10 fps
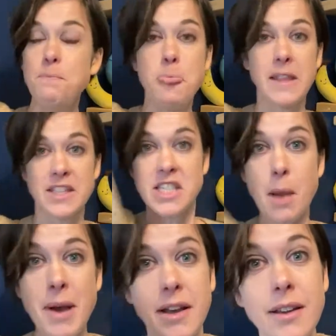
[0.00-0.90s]

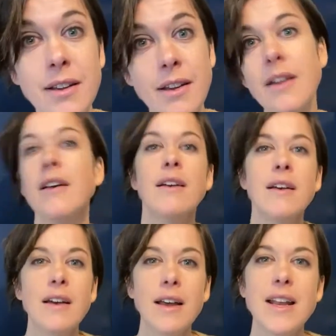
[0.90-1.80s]
stomach.
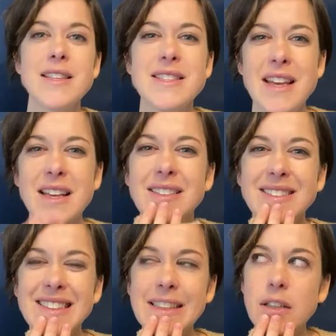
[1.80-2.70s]
And I'd say,
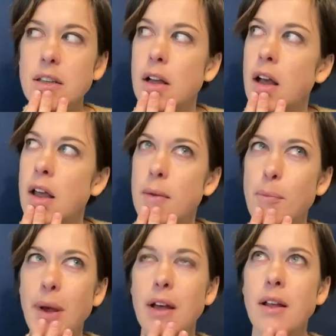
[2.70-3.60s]

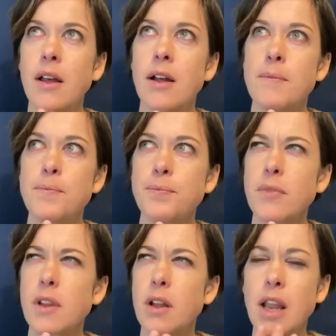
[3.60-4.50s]
but
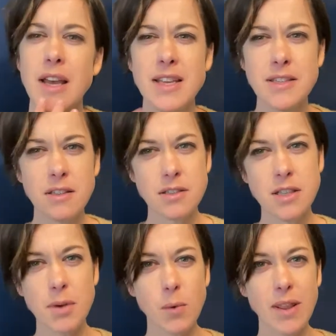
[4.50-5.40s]
like, isn't your
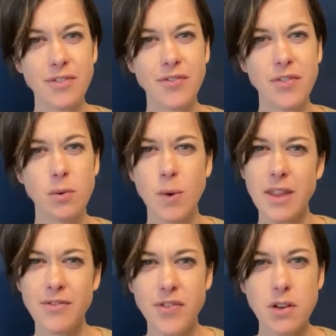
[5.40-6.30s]
stomach where the
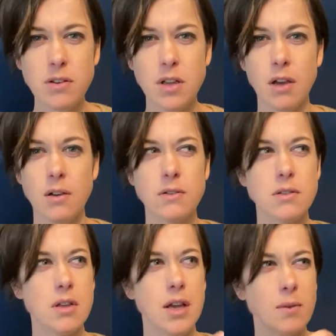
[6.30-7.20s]
food goes?
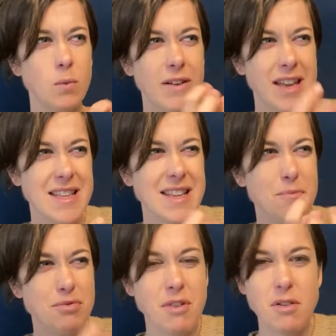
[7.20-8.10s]
Where it gets like
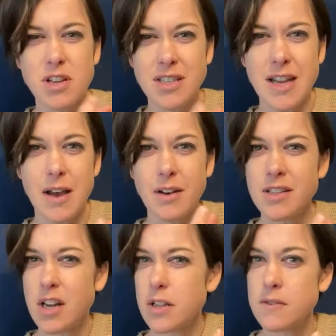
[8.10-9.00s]
broken down
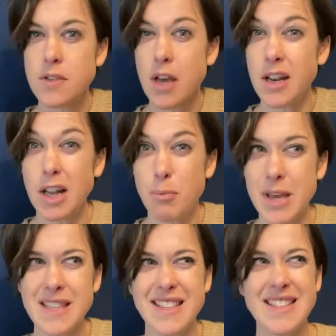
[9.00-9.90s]
into loads of tiny little
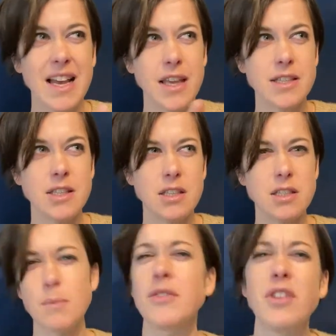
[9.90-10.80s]
pieces? Like, isn't your
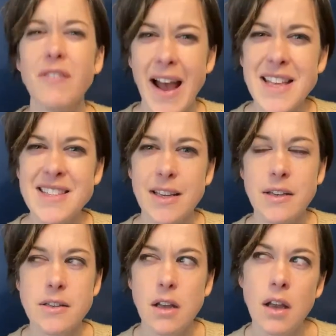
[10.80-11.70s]
stomach full of acid?
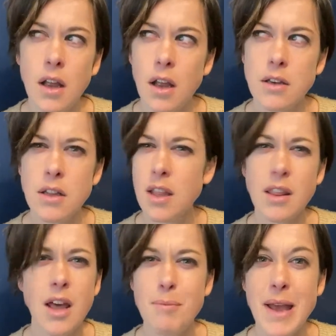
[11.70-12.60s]
Do you think
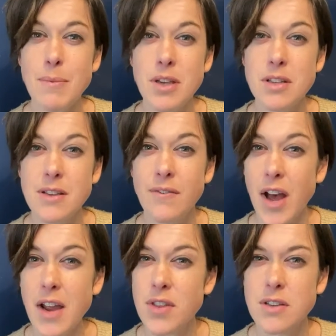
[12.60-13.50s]
that a baby could
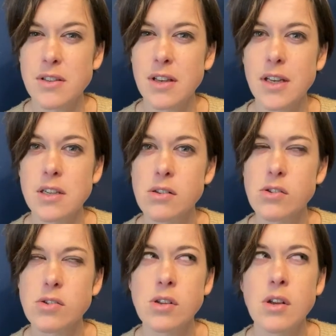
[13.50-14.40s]
survive those
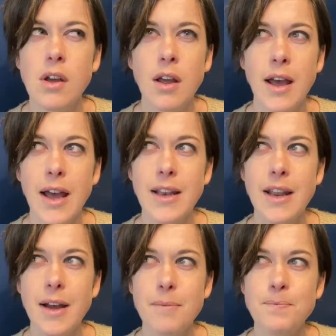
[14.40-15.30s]
conditions? And
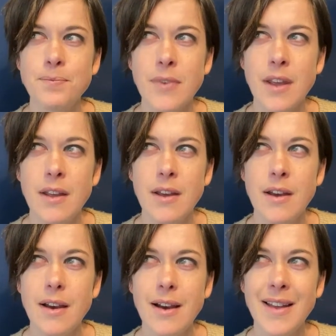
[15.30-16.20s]

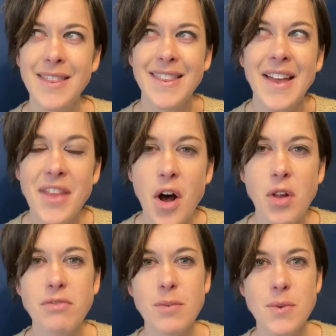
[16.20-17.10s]
the whole
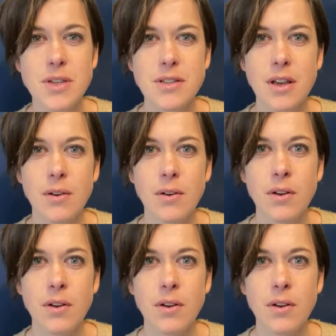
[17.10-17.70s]
room would just go,